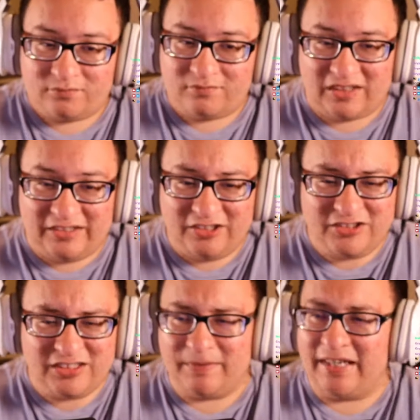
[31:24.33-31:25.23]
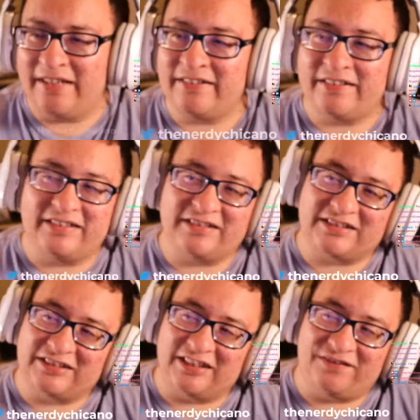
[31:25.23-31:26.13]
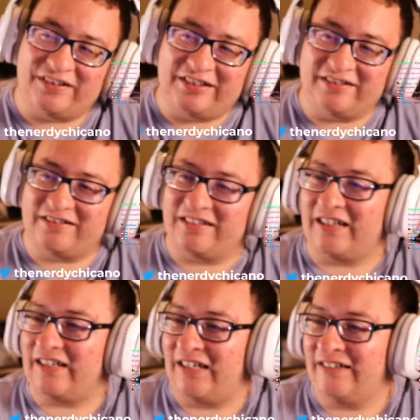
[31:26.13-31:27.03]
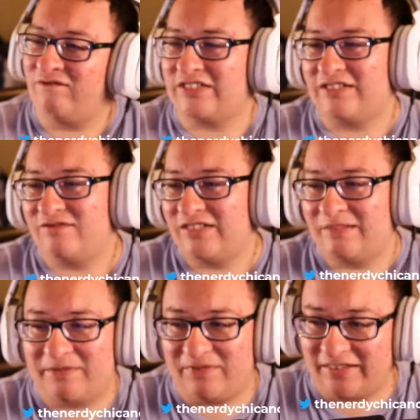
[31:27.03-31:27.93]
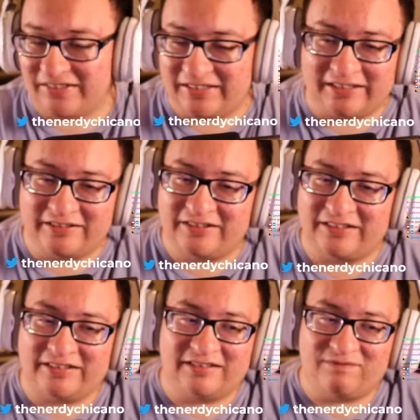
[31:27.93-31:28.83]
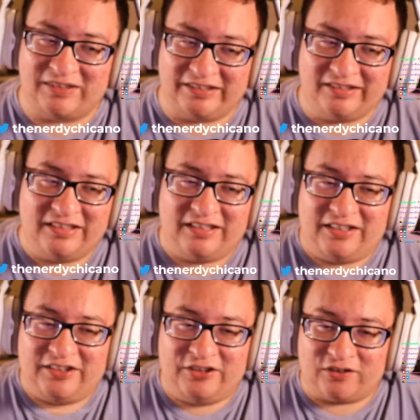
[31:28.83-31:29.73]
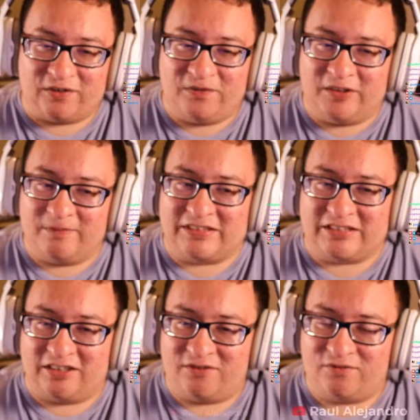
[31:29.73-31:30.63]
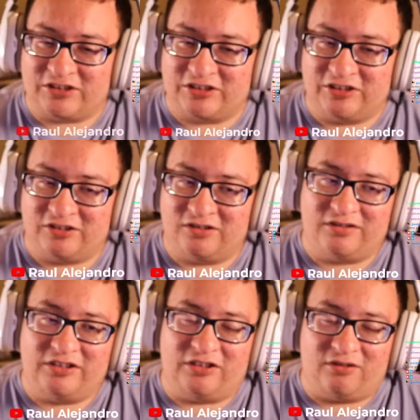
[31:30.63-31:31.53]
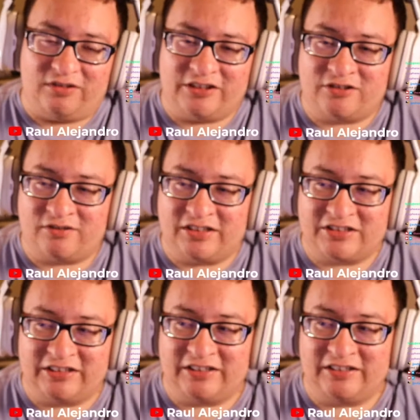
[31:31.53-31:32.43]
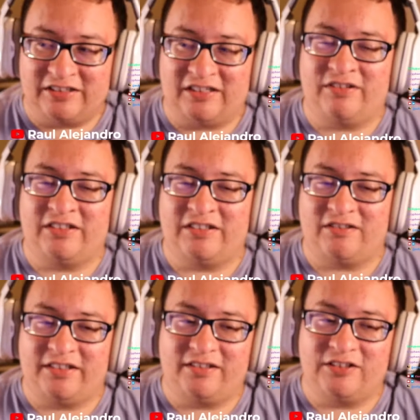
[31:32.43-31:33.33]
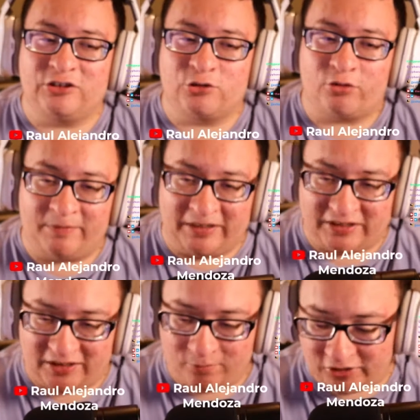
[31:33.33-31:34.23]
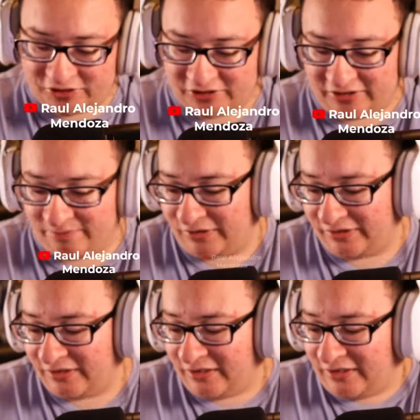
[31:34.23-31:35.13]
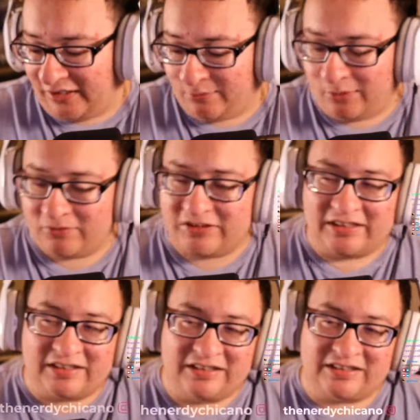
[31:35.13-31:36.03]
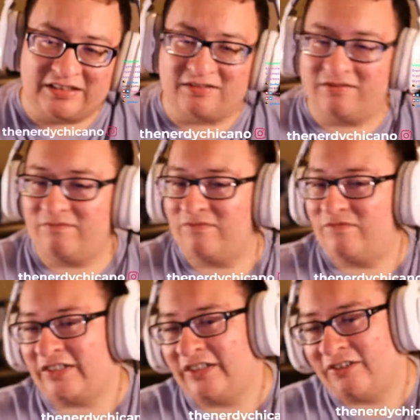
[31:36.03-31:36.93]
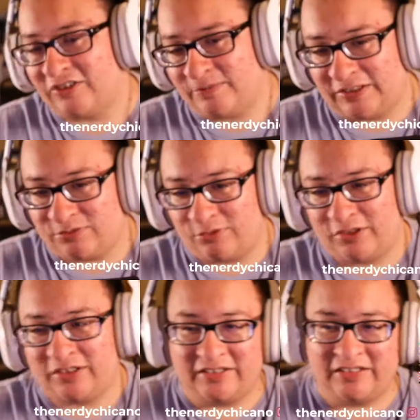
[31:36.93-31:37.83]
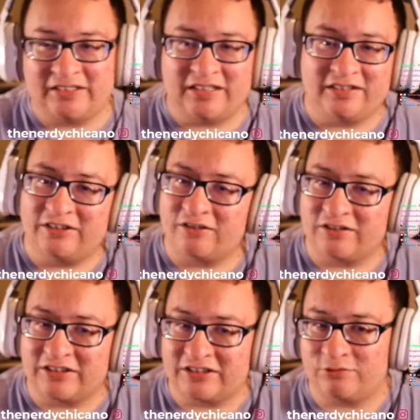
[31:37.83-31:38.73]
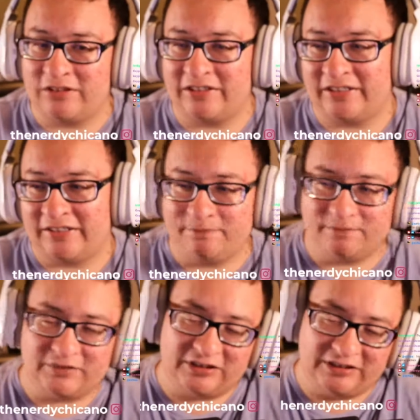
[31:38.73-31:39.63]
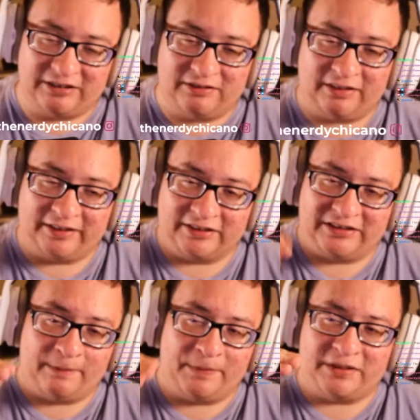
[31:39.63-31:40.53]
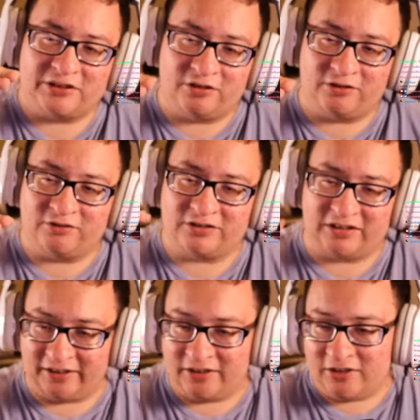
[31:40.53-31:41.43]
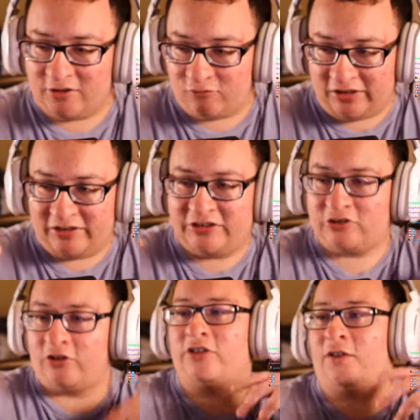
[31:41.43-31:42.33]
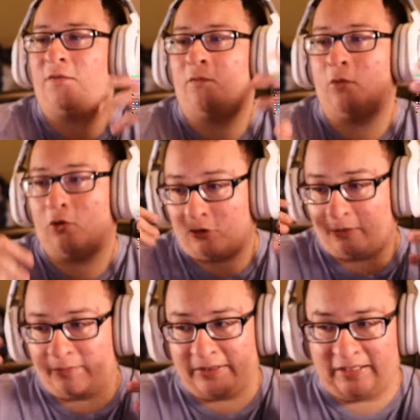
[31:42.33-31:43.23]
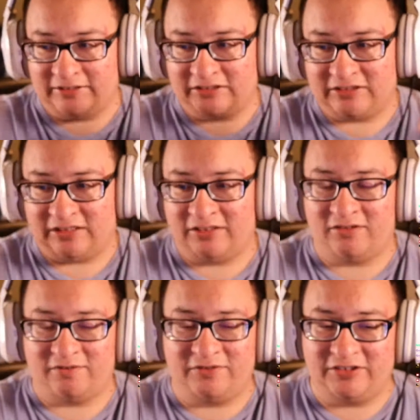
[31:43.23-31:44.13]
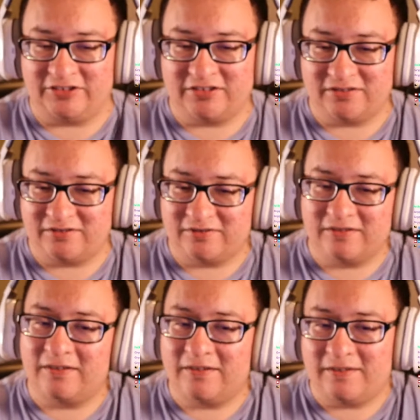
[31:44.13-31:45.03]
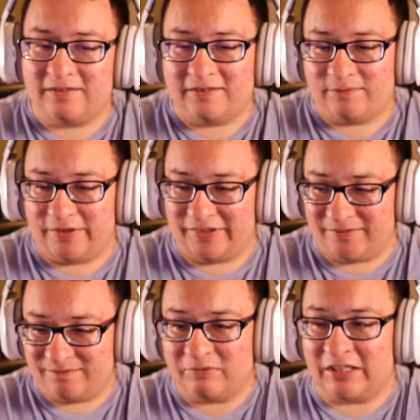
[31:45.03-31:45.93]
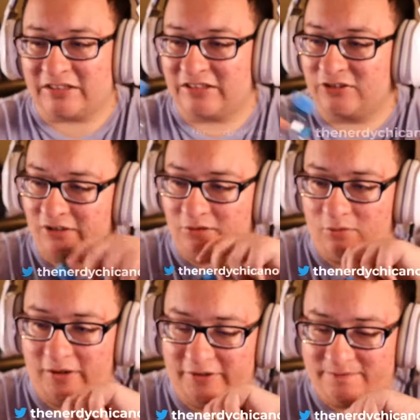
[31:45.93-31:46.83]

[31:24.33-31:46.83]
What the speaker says: There's some editing stuff in here that like I wasn't a really big fan of the editing, but the film itself was still, interesting, and I really like enjoyed my time watching it. But I won't say that this is Federico's best work. I think that this is really him, like his stepping stones, like really starting to form that style of his. But let me get some drink of water.